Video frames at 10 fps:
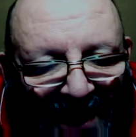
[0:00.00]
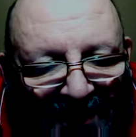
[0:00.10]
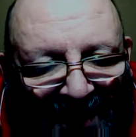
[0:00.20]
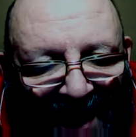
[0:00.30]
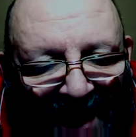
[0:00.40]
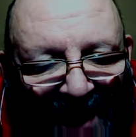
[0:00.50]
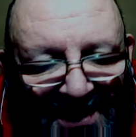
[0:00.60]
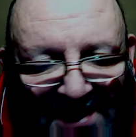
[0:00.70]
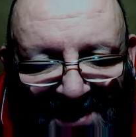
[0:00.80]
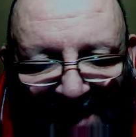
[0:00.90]
in the
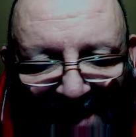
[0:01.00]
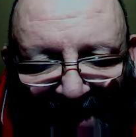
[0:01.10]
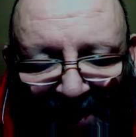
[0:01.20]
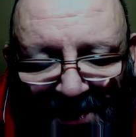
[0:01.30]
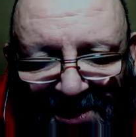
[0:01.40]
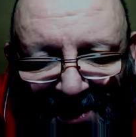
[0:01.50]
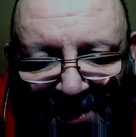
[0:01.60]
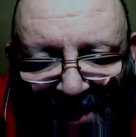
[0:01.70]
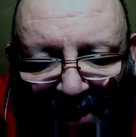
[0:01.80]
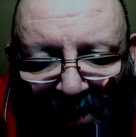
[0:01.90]
90s, I used to
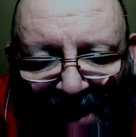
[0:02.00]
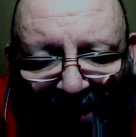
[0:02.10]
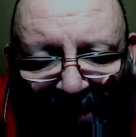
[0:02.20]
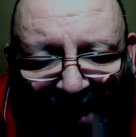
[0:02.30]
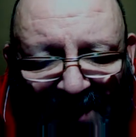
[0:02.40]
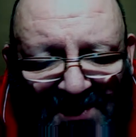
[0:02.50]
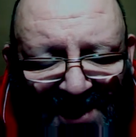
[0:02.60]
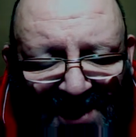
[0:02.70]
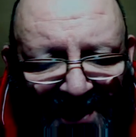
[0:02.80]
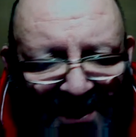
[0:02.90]
do
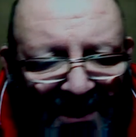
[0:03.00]
warehousing